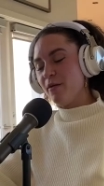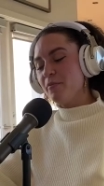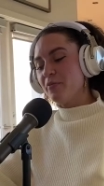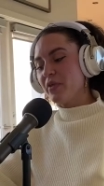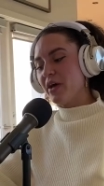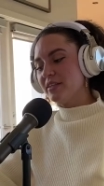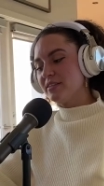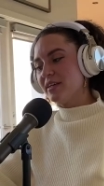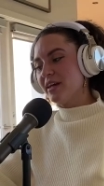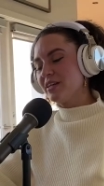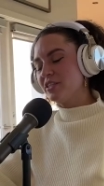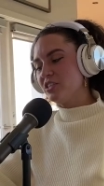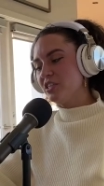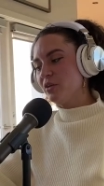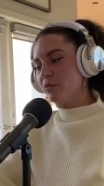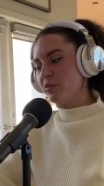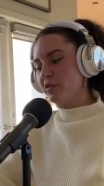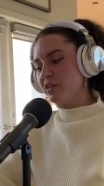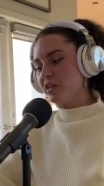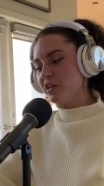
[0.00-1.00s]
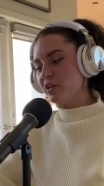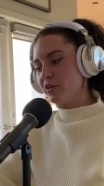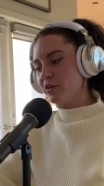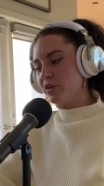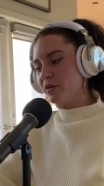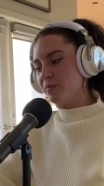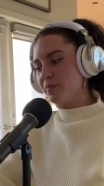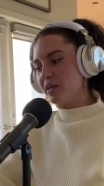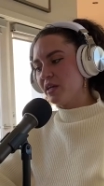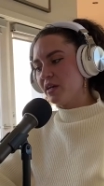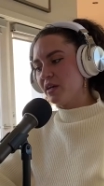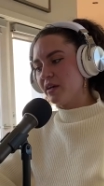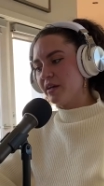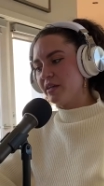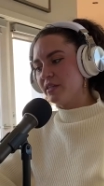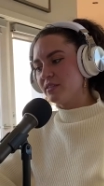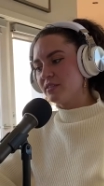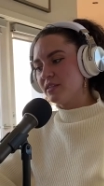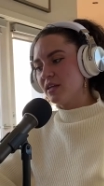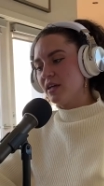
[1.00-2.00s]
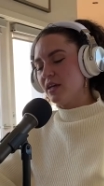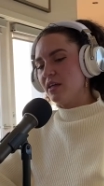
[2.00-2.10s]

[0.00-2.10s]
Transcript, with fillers: That's actually really good because